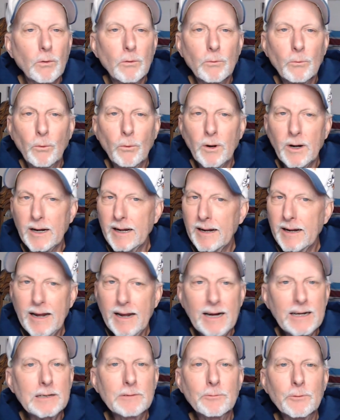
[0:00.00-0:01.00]
What a
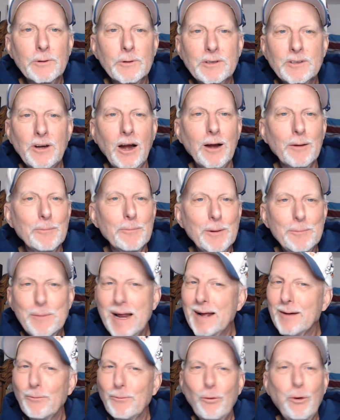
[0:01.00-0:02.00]
heck of a retirement,
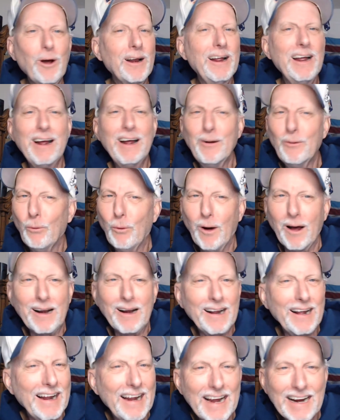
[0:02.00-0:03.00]
man. What
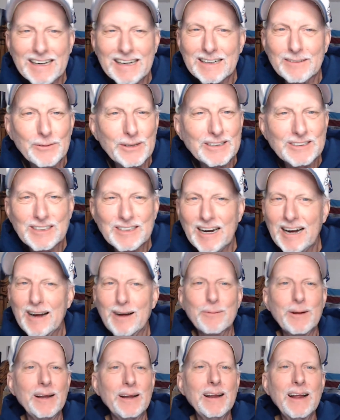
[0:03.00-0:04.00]
a heck of
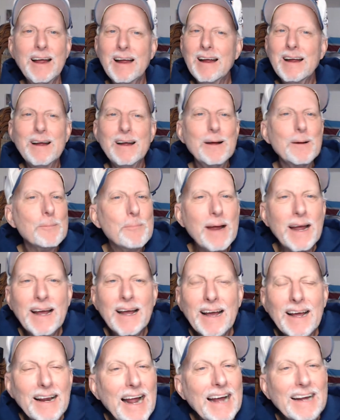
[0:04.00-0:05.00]
retirement.
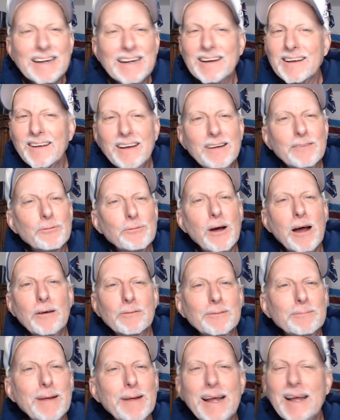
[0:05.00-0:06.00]
Man, I could live
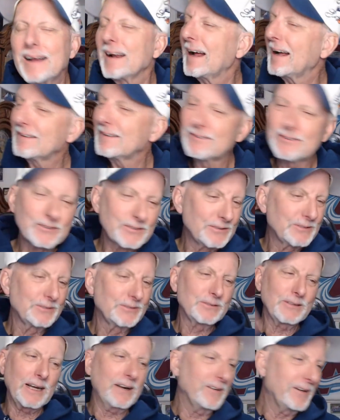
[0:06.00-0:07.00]
out, man. I
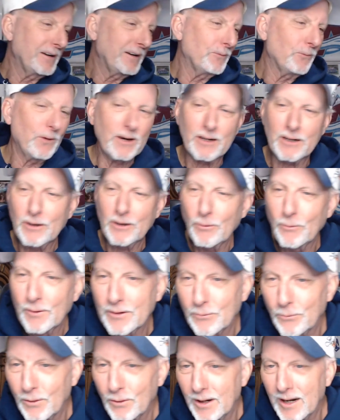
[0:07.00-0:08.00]
don't even want to go
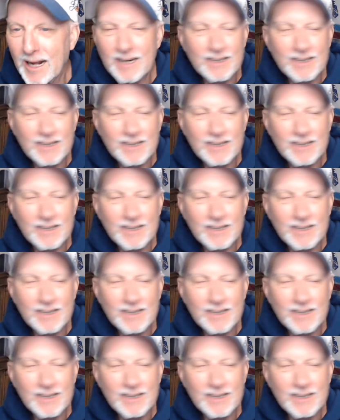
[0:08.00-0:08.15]
into what I